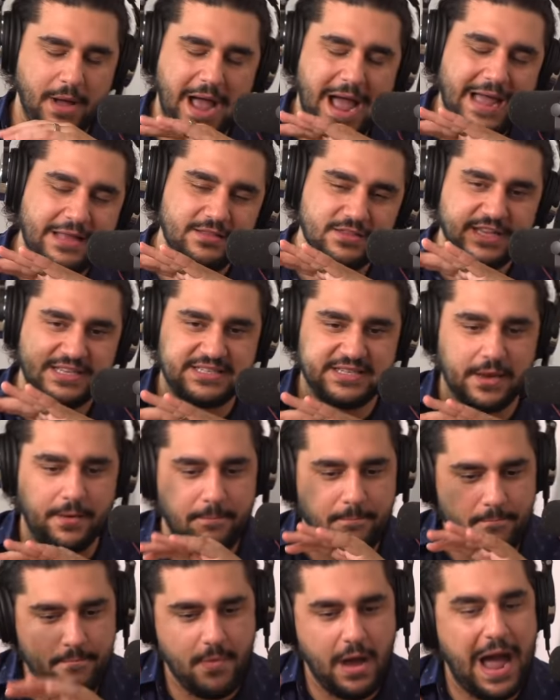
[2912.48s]
I,
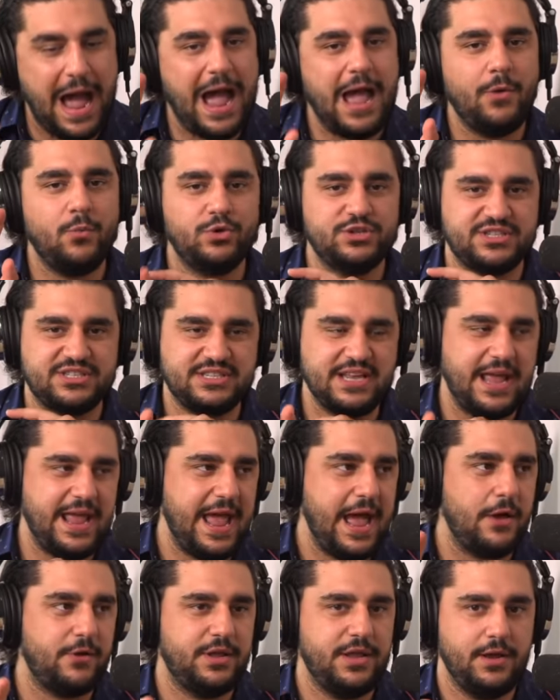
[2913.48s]
listen, I would say
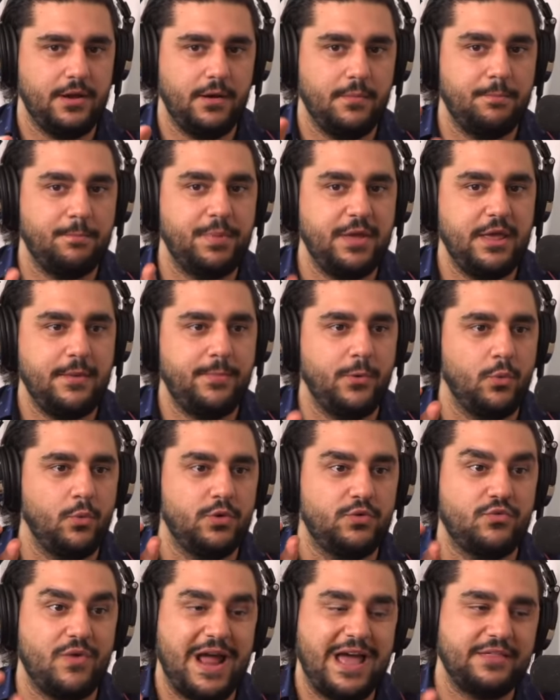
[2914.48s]
out here, people
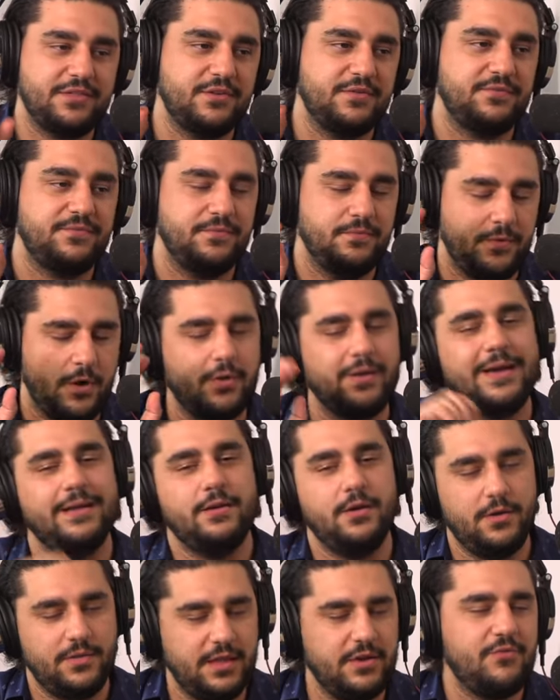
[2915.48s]
would rather. Okay,
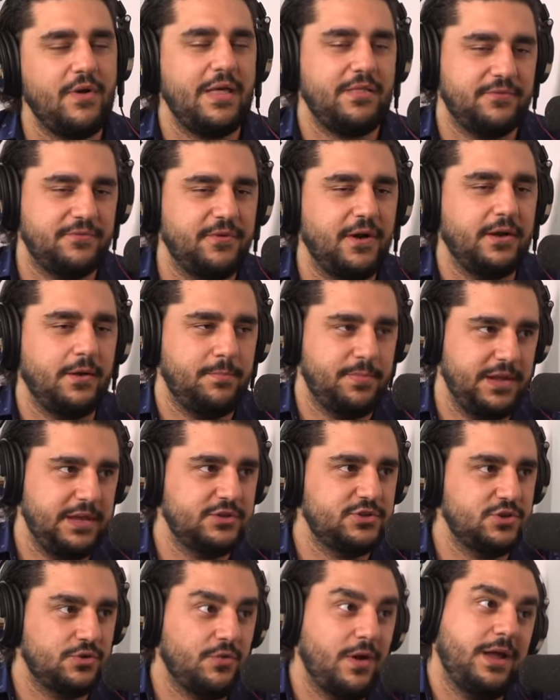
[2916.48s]
no, they'd rather fuck a
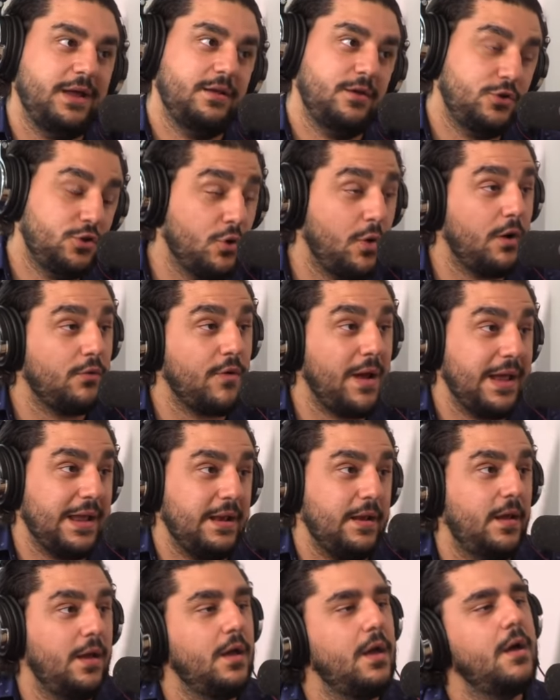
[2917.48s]
peach. You're right. You're right.
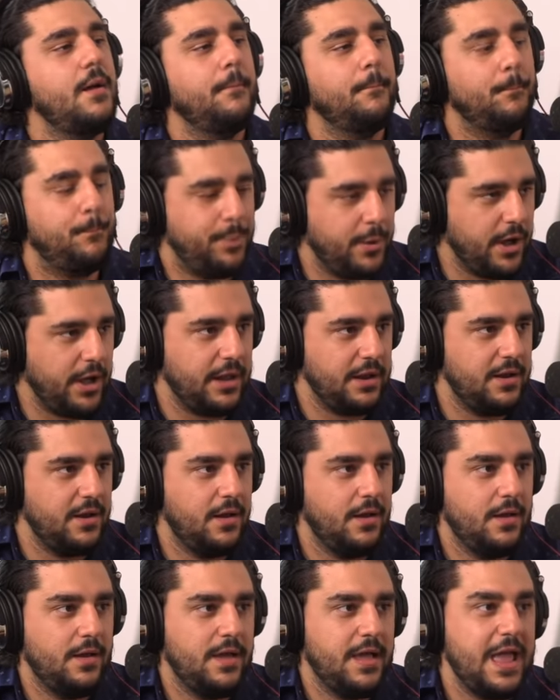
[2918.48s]
But
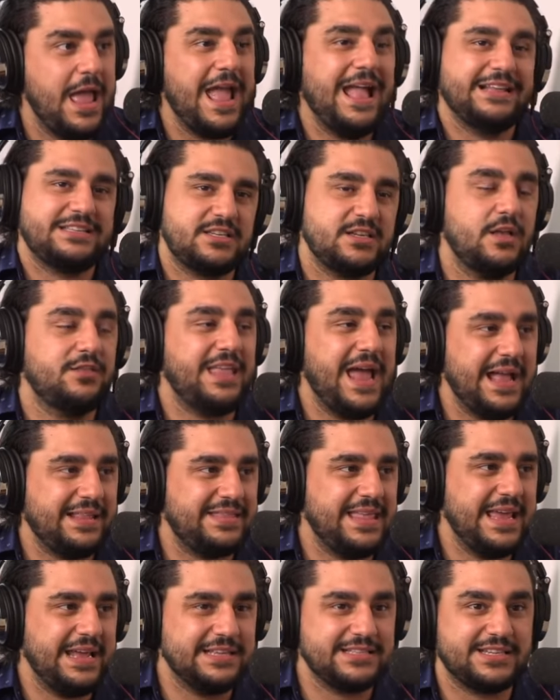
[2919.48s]
it's that
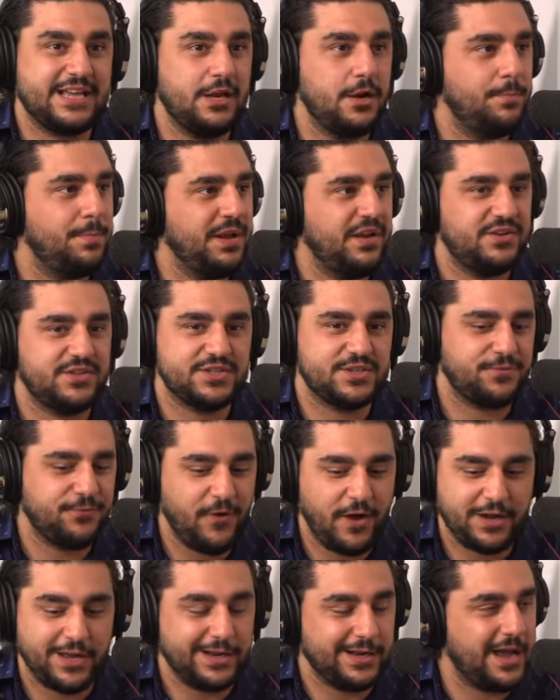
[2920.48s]
thing is gonna be just
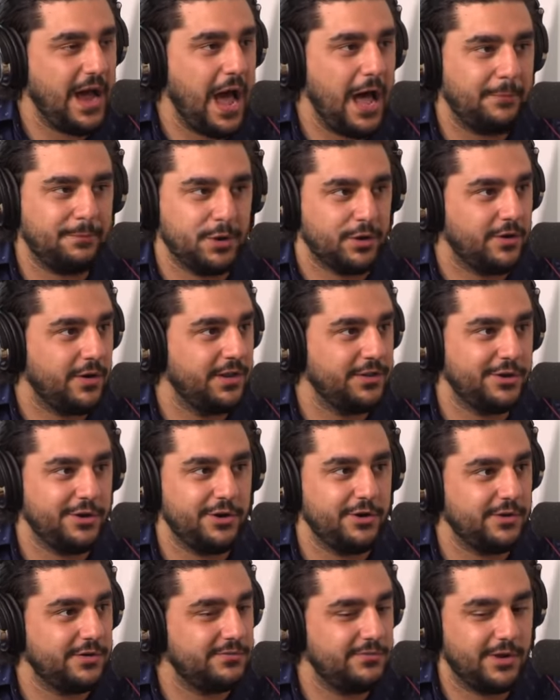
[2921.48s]
fucking cobbler under
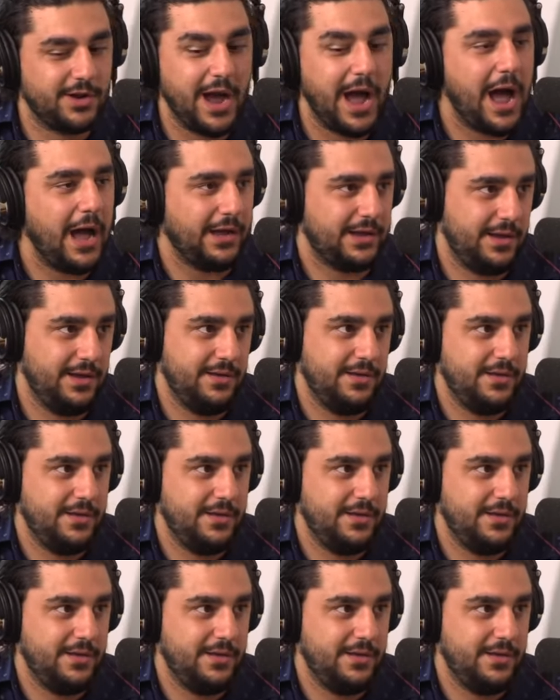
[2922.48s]
your cock.